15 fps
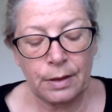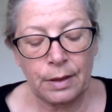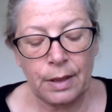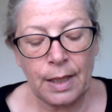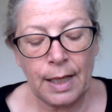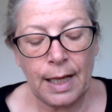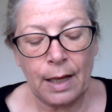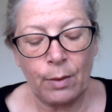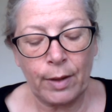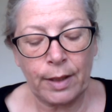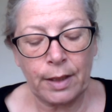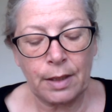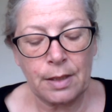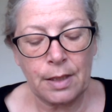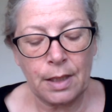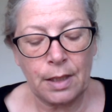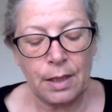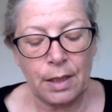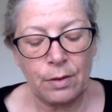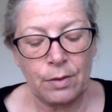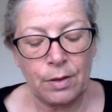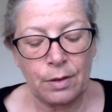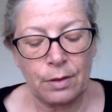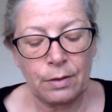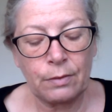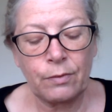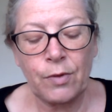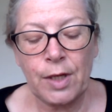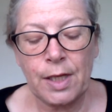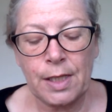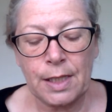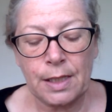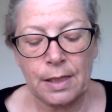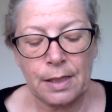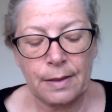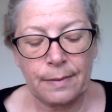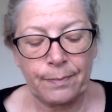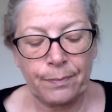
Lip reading: "Now," I continued, "read it."